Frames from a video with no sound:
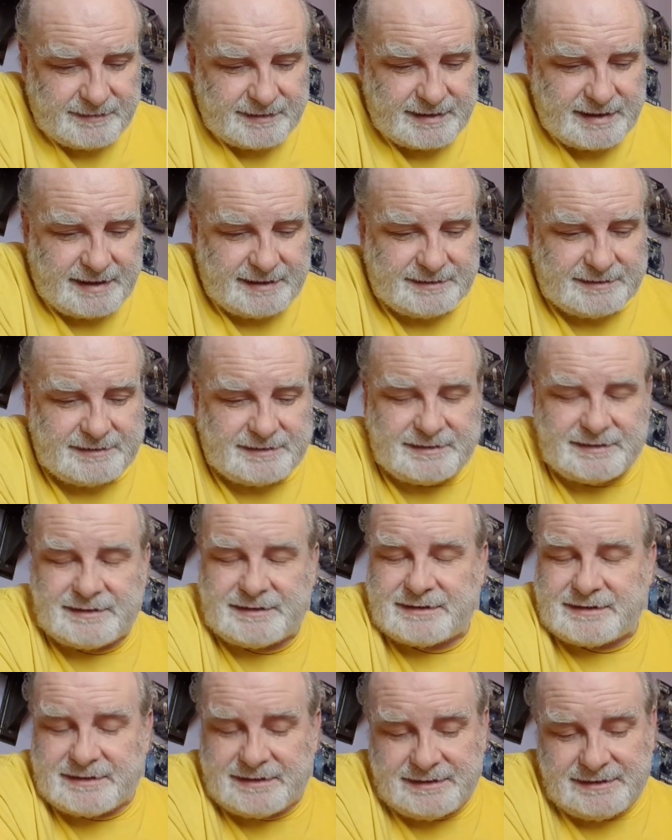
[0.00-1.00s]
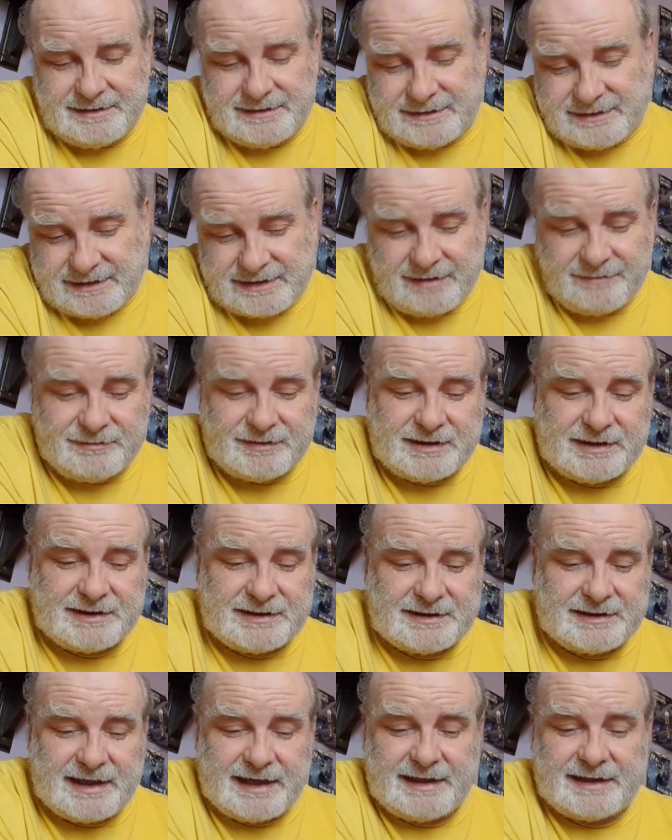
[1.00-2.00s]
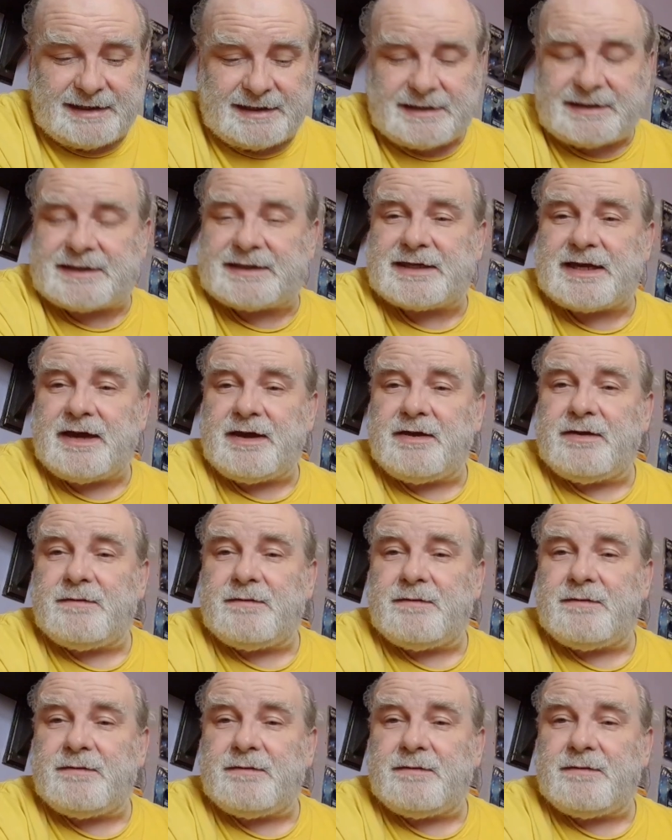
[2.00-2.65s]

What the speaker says: 1976,